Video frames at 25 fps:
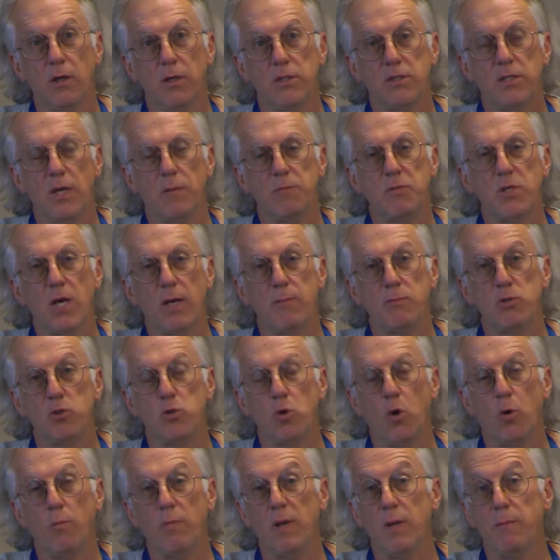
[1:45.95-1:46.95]
Sometimes
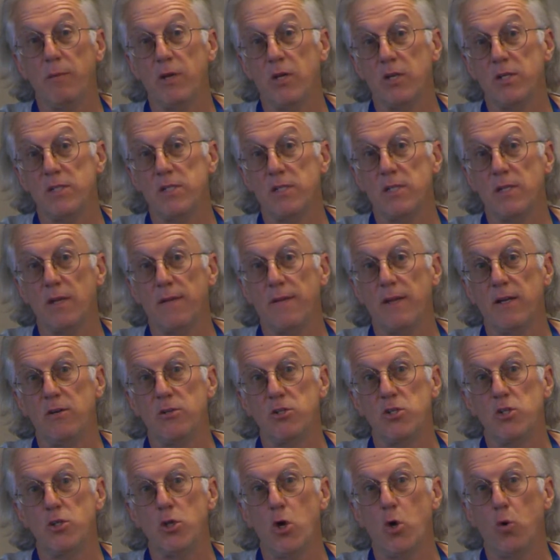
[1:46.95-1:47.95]
normally because there
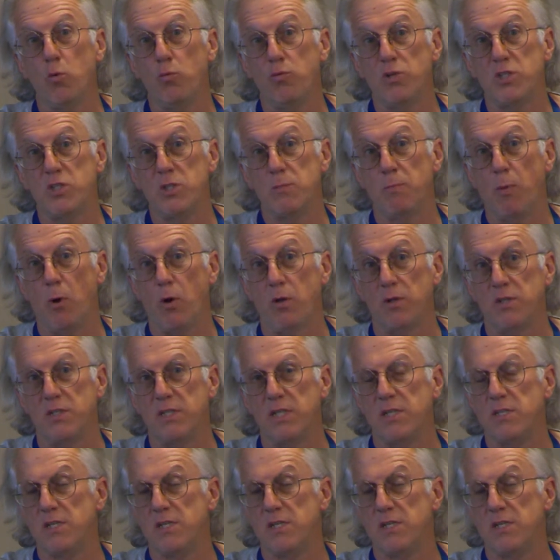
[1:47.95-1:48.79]
is no response.